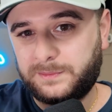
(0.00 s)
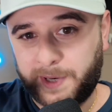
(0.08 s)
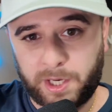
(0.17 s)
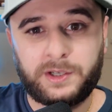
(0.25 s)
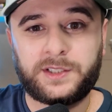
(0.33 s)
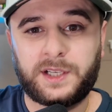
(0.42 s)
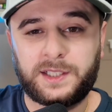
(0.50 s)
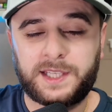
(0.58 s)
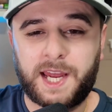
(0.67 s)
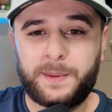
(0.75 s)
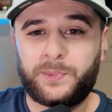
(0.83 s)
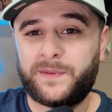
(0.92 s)
Mariners on
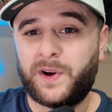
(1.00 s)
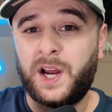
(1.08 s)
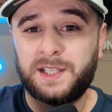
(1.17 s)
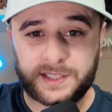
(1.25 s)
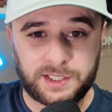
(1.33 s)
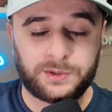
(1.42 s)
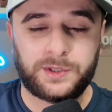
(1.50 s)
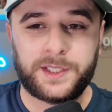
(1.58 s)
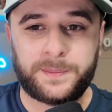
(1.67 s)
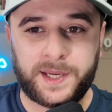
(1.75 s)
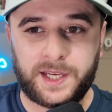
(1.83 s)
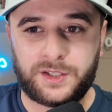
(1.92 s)
Tap. We have a Huskies only
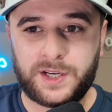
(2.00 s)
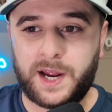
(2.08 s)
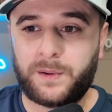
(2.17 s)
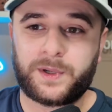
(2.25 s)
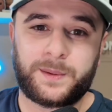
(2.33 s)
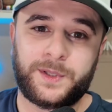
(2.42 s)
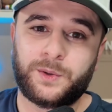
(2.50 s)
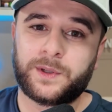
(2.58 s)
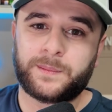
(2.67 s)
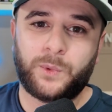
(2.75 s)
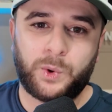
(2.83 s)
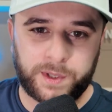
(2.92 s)
page now. We're going to be
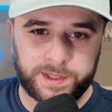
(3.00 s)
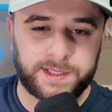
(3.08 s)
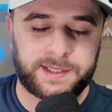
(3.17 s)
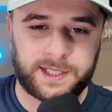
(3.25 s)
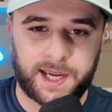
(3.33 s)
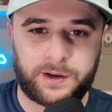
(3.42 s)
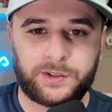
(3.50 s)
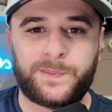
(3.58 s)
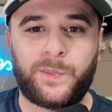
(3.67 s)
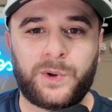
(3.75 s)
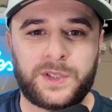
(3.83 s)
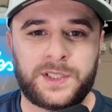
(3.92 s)
doing more in the Seattle
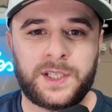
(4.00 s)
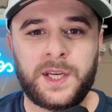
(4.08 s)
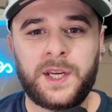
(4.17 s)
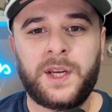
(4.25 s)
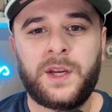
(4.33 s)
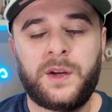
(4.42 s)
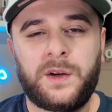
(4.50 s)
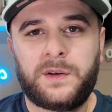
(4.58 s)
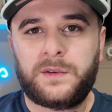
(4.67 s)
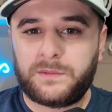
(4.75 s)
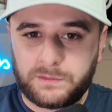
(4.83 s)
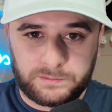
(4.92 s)
sports
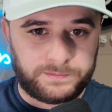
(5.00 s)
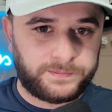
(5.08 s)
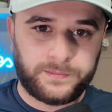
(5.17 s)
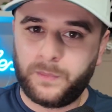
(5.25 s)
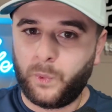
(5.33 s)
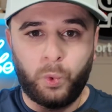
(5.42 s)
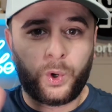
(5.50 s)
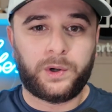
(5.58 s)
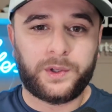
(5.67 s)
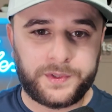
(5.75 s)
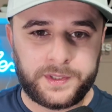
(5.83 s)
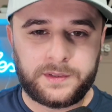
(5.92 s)

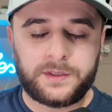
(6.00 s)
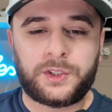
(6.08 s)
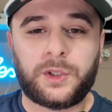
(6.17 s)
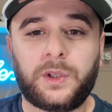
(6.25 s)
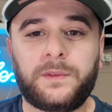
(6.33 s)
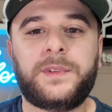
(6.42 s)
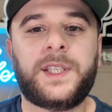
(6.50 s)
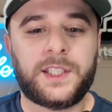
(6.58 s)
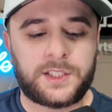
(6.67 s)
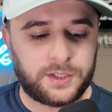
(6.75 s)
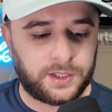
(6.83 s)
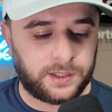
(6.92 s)
world. So
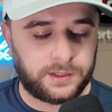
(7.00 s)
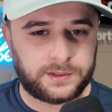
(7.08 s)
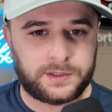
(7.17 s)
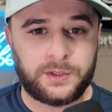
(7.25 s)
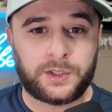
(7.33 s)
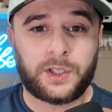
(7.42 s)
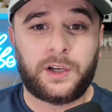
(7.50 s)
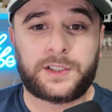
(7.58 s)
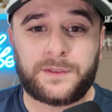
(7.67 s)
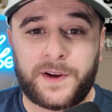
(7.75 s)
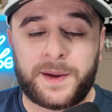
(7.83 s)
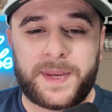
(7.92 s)
get to those. You can
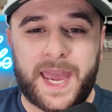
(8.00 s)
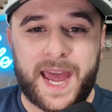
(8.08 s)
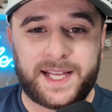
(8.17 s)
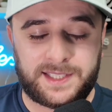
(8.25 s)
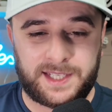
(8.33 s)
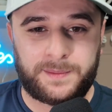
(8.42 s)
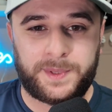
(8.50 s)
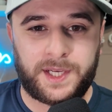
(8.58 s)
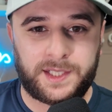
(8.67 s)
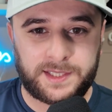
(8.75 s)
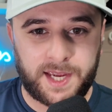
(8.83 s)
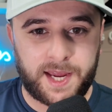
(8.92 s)
also find me at Sammy
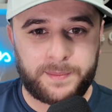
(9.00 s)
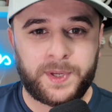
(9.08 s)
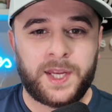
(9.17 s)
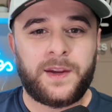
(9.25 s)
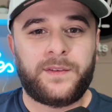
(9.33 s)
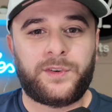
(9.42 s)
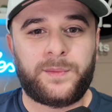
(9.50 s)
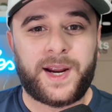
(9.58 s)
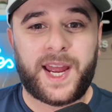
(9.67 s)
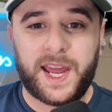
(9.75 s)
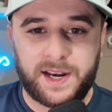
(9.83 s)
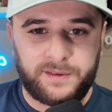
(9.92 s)
on Tap for
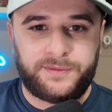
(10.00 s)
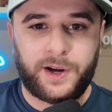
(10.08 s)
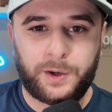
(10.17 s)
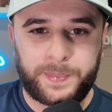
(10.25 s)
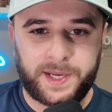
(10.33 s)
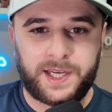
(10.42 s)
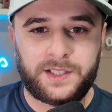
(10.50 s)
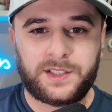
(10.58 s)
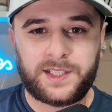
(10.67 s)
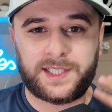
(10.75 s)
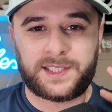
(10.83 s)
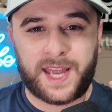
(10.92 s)
my NFL page.
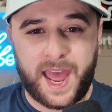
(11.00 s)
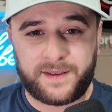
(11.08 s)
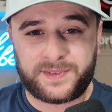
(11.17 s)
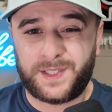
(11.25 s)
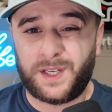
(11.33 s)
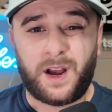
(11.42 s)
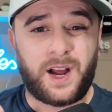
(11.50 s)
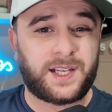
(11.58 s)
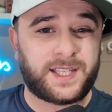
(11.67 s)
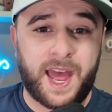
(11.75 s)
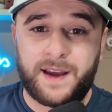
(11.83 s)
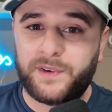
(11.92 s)
It's half
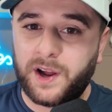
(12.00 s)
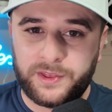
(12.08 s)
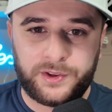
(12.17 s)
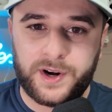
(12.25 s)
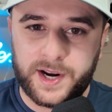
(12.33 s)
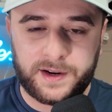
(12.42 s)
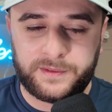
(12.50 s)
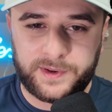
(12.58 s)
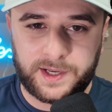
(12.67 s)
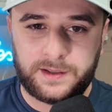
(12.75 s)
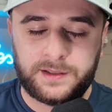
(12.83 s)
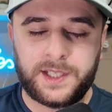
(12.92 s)
Seahawks, half other
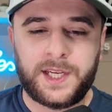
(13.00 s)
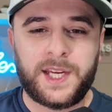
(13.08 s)
NFL.